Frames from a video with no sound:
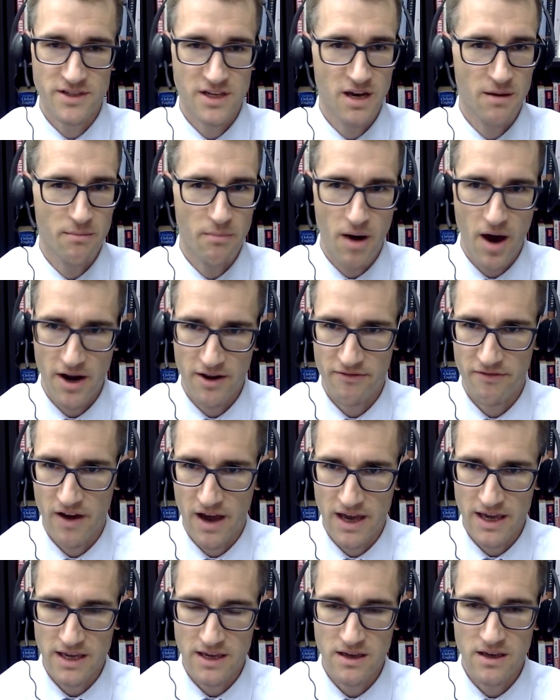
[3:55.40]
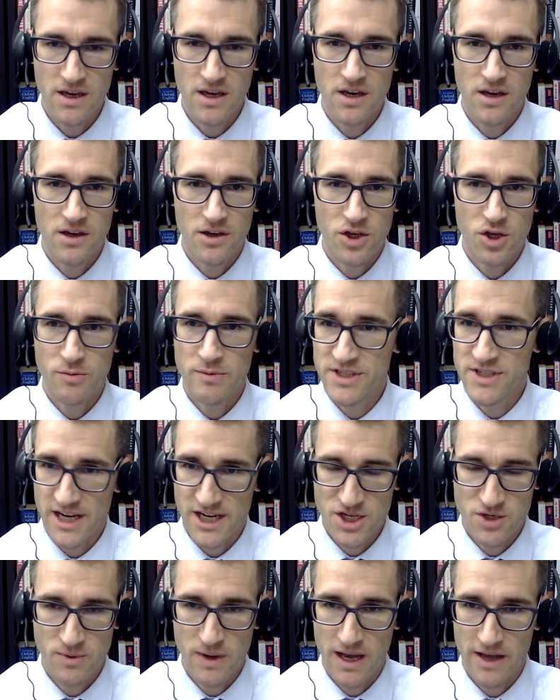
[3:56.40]
commodifying human
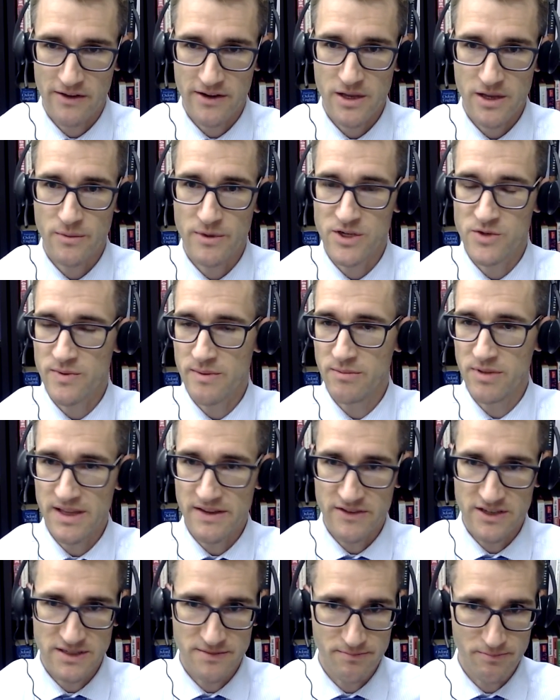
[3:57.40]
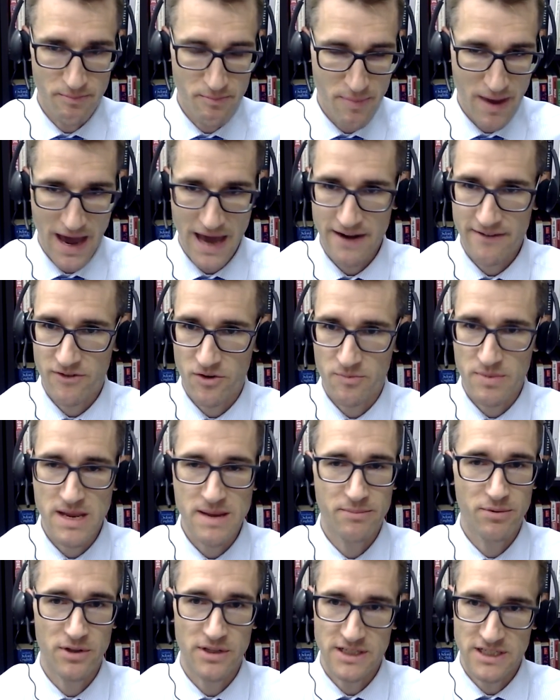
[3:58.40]
sexuality, which we believe is bad for
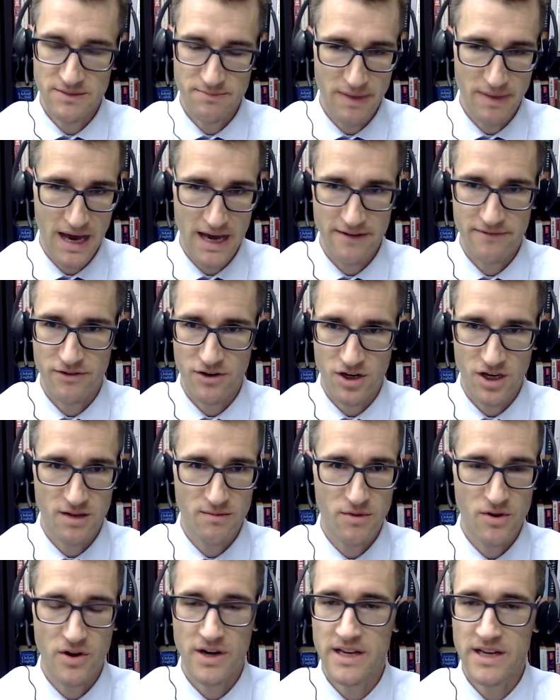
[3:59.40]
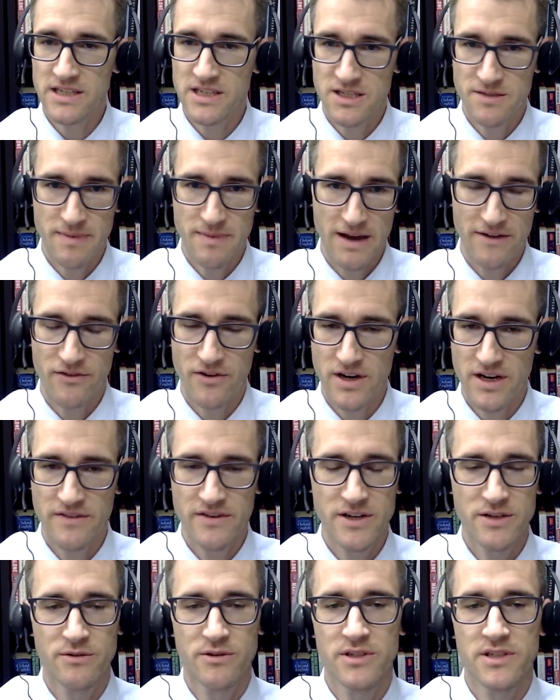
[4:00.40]
people. It's bad for communities. It's bad for
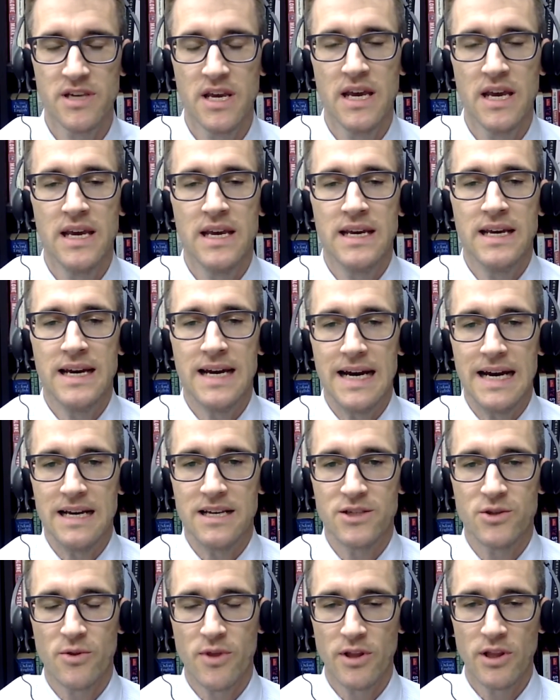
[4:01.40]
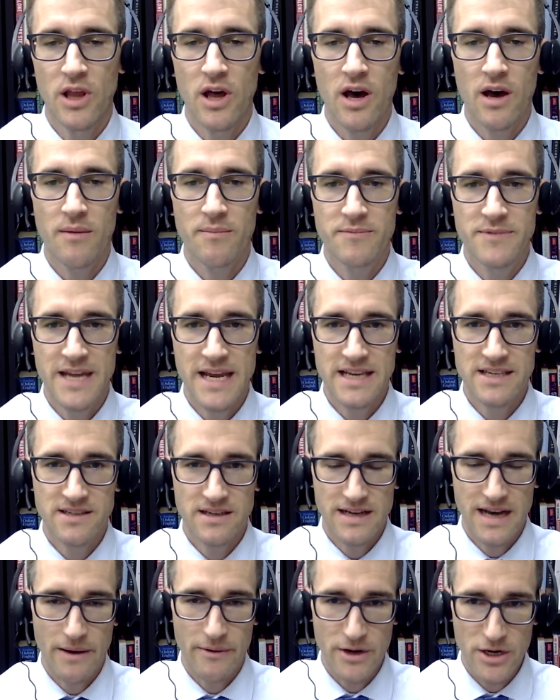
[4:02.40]
individuals. So the law takes
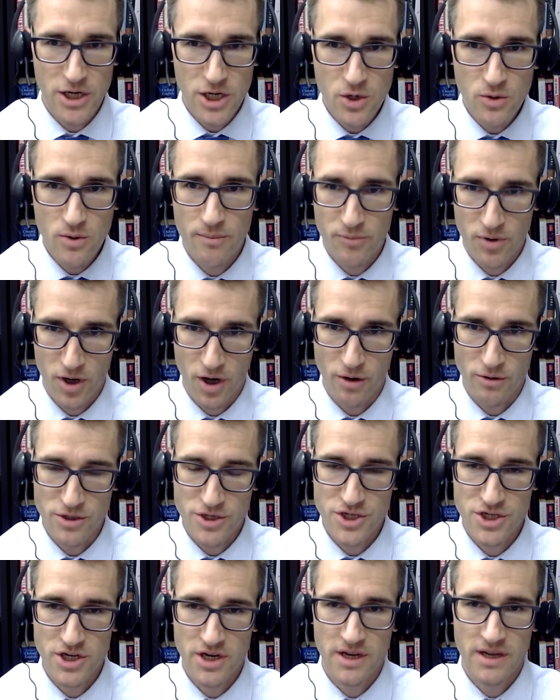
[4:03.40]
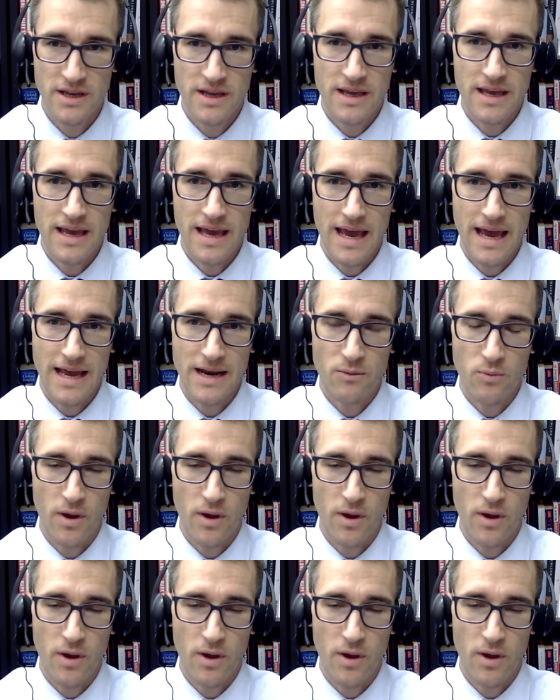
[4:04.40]
now a new approach. And